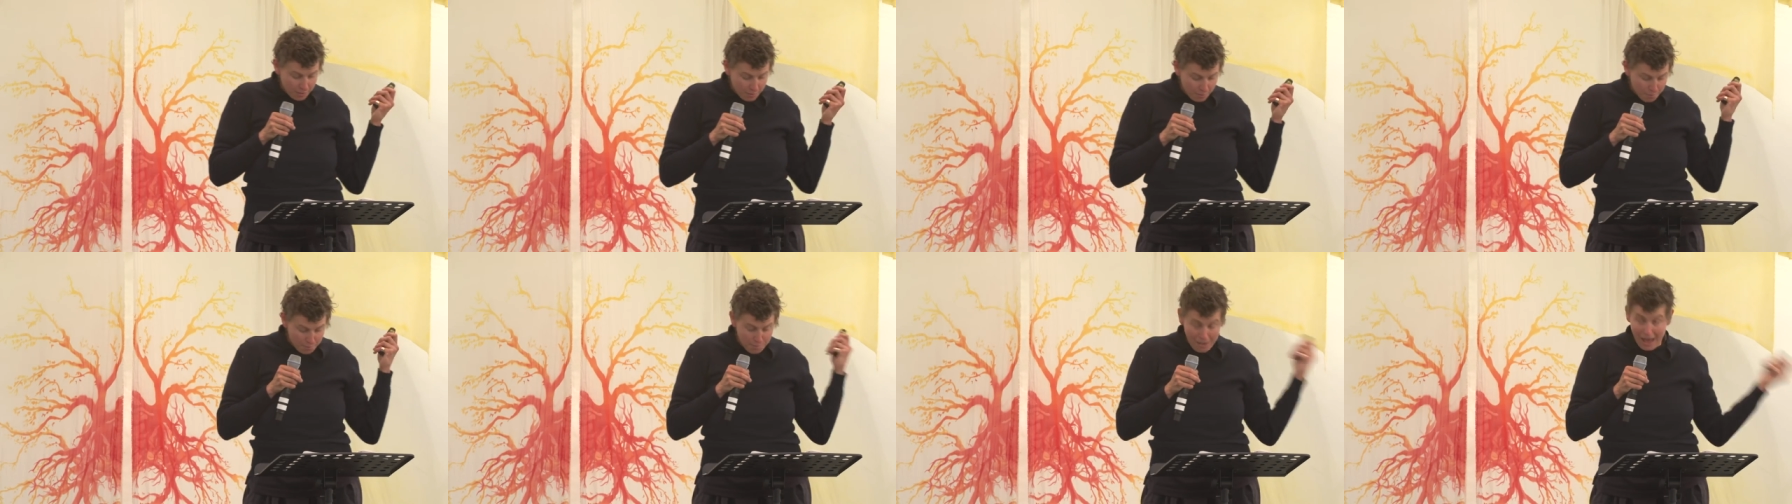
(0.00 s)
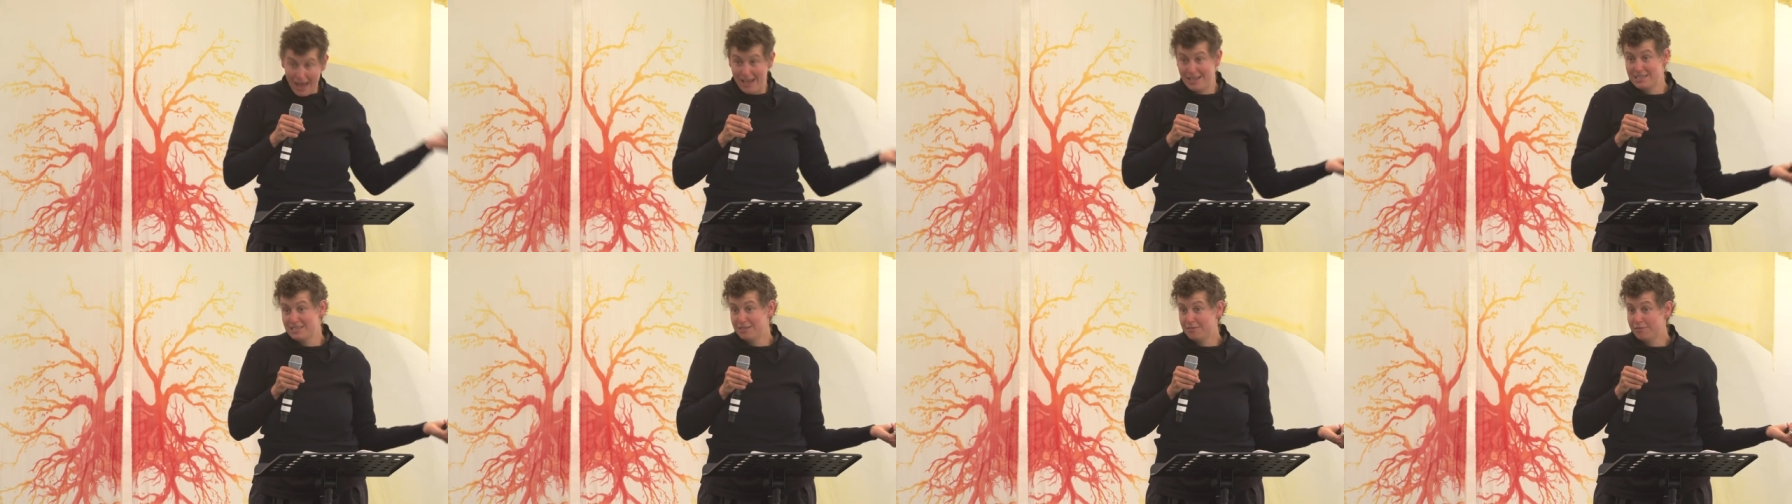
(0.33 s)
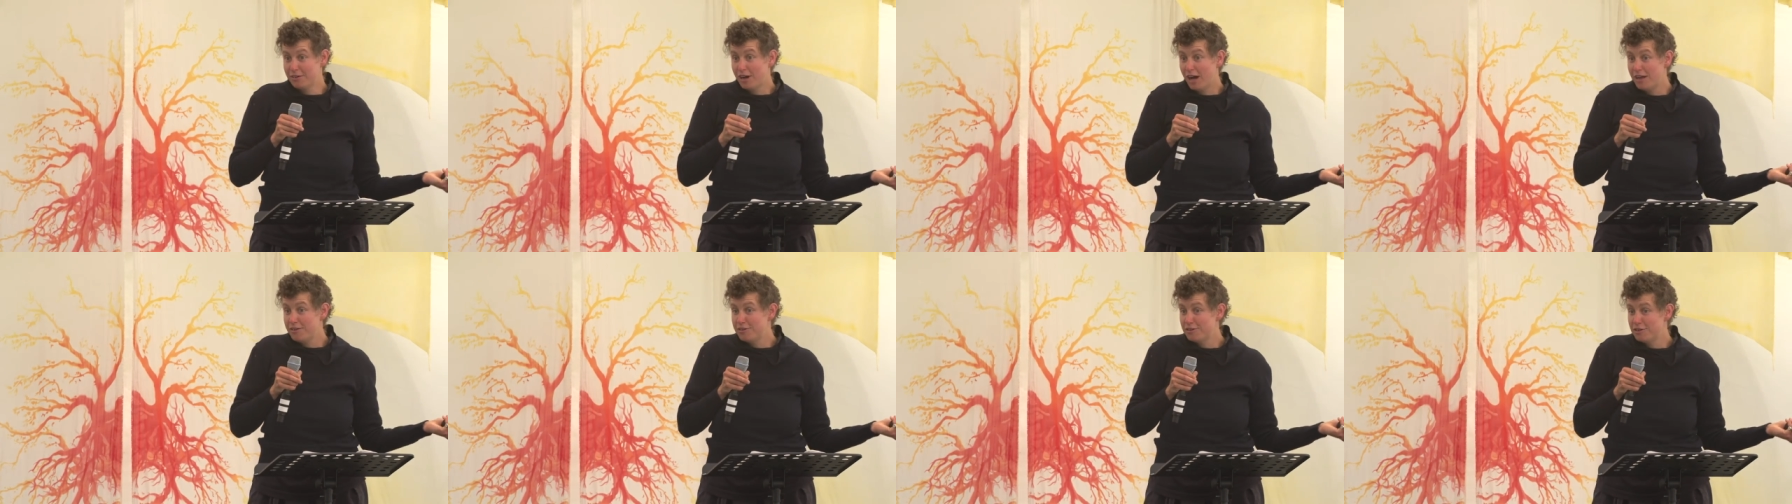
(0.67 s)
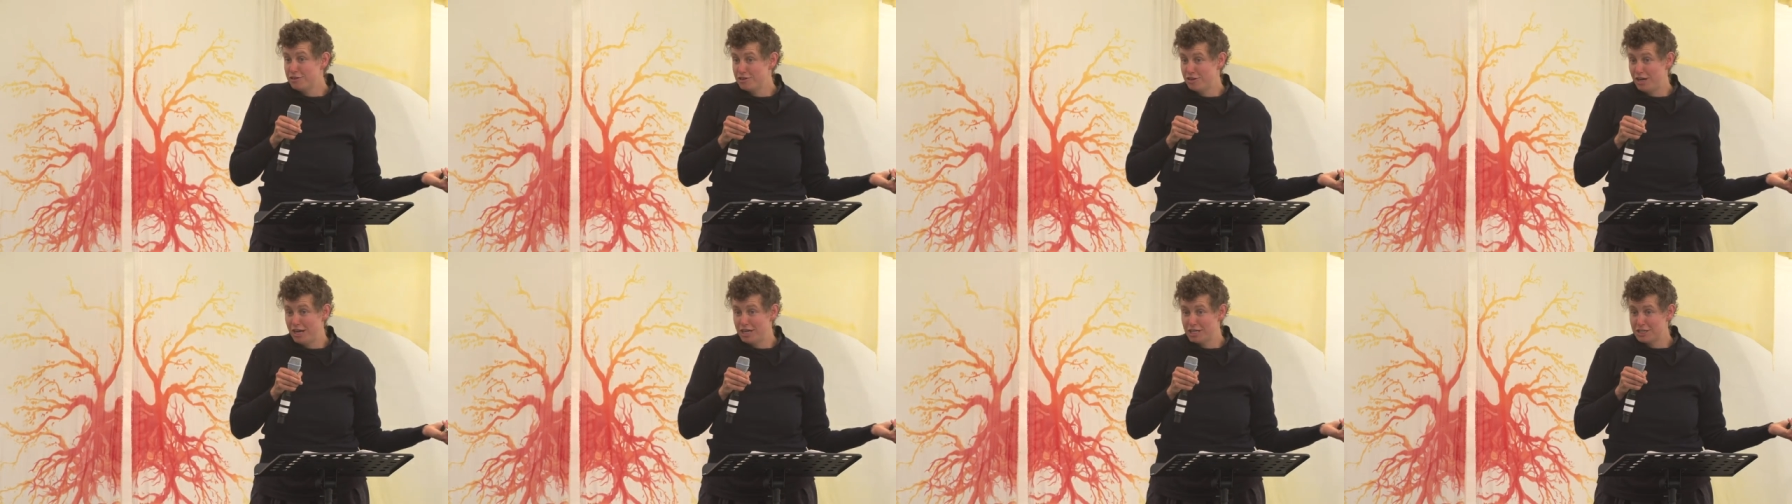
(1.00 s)
massive
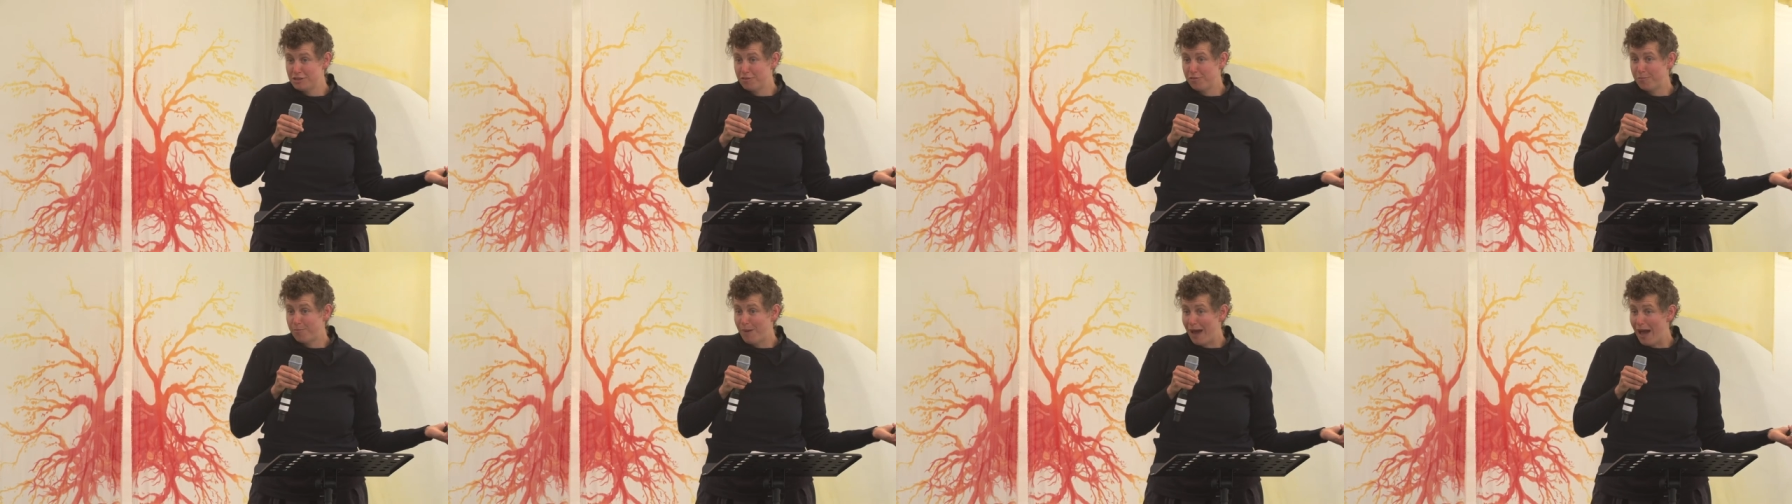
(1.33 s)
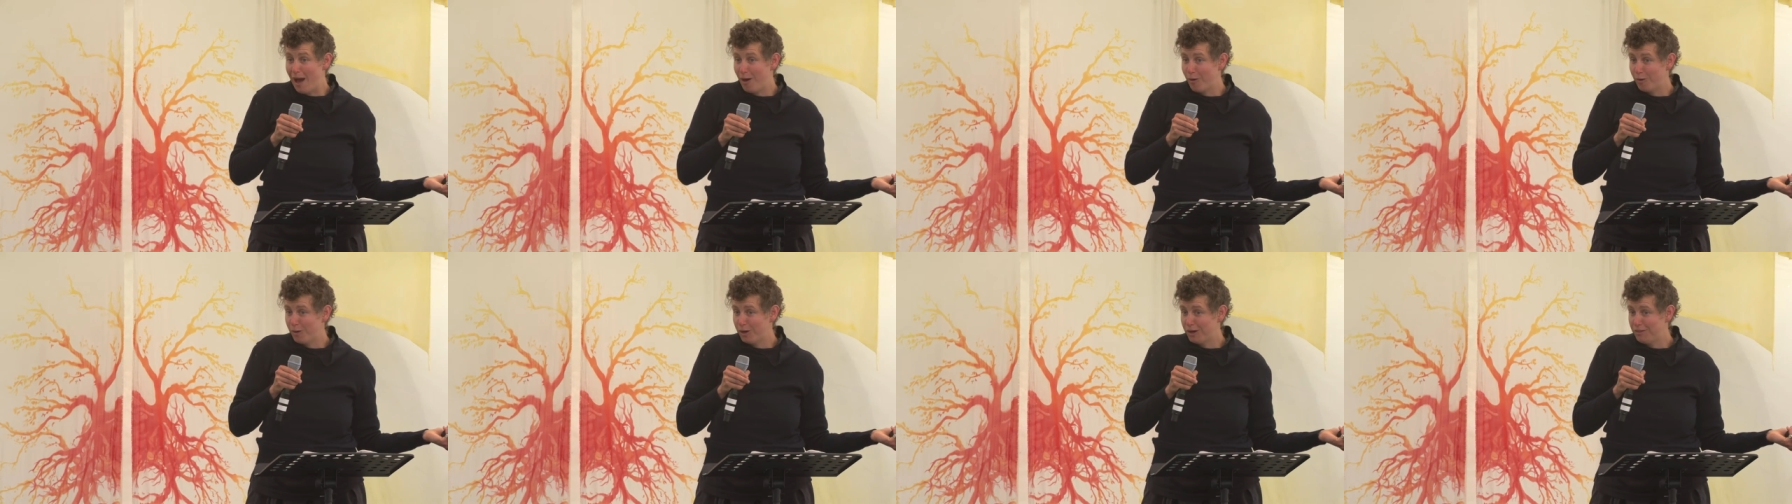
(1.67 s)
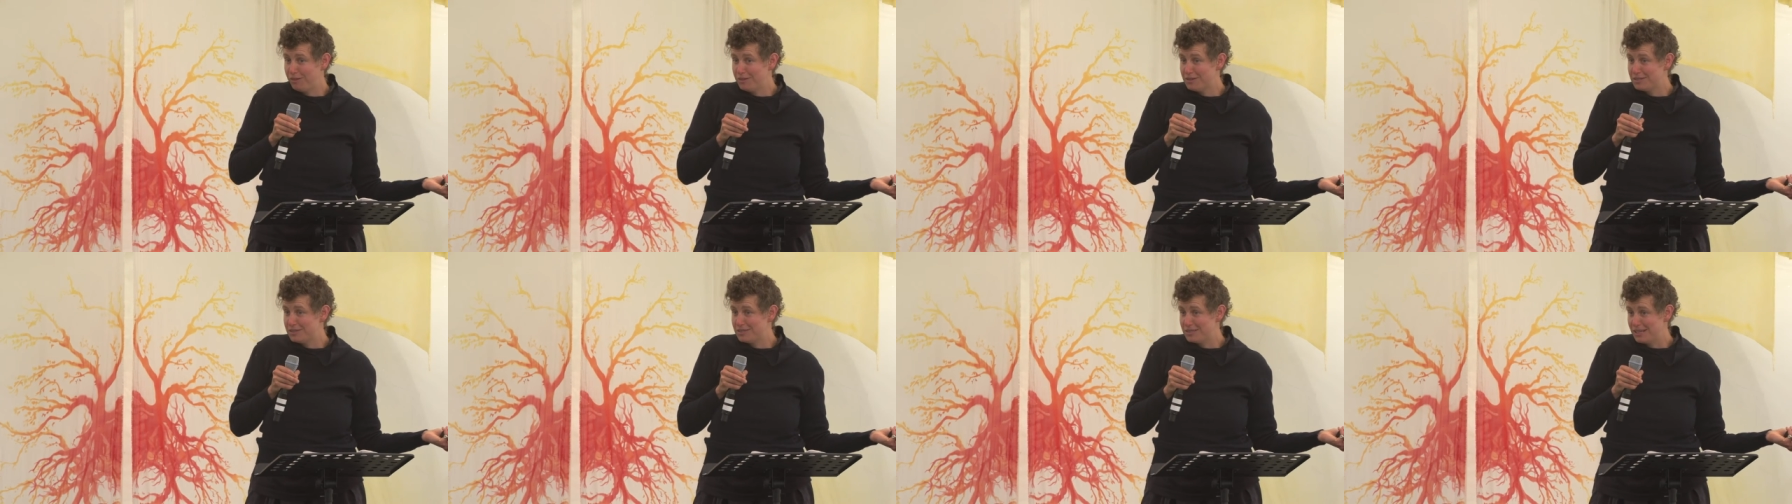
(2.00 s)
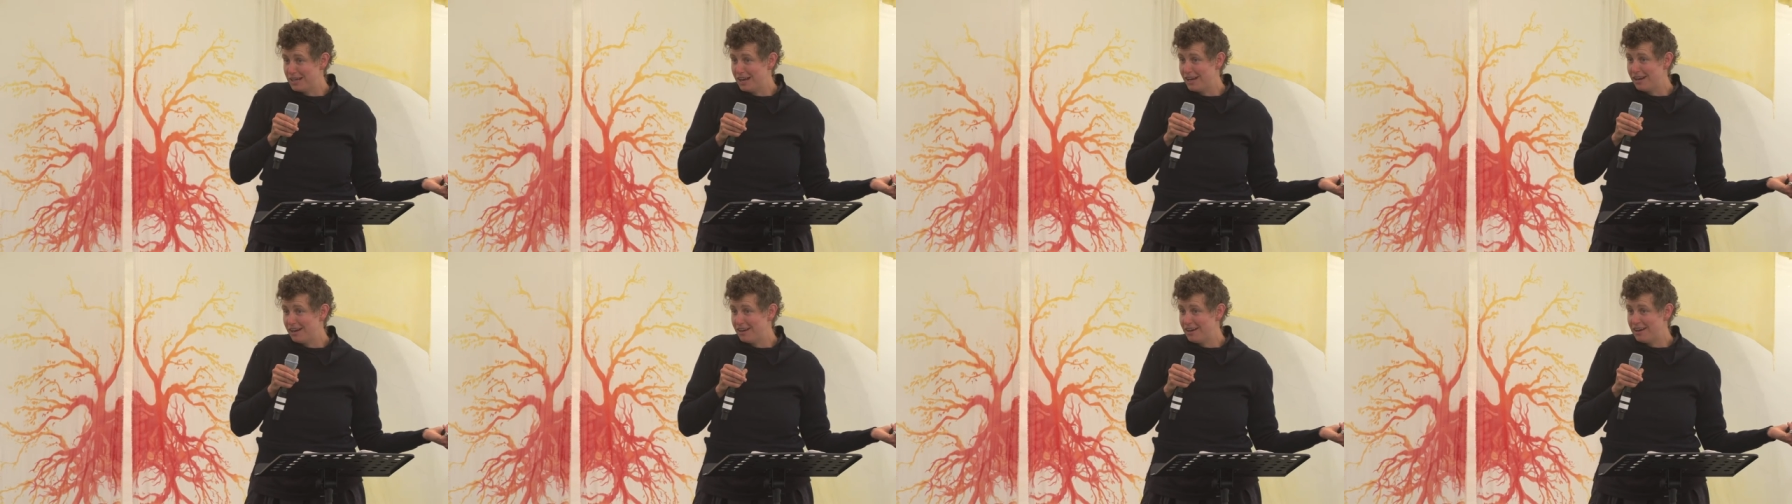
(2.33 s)
concentration of power in the
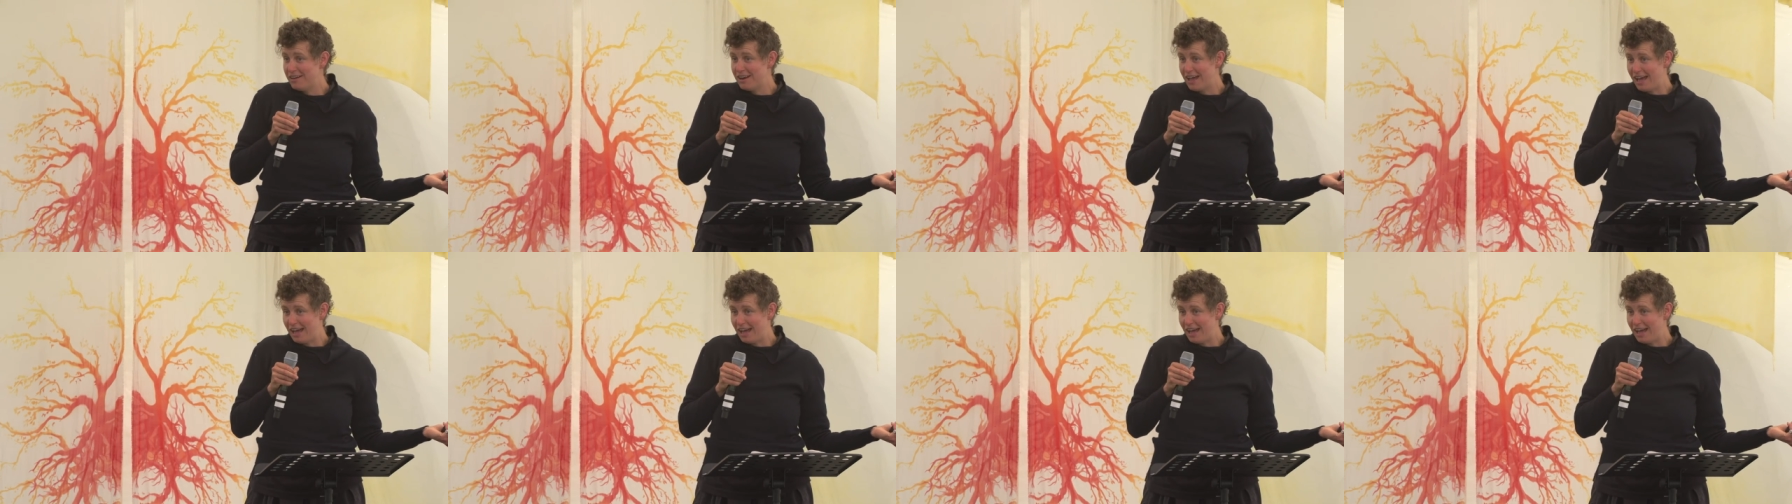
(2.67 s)
seed and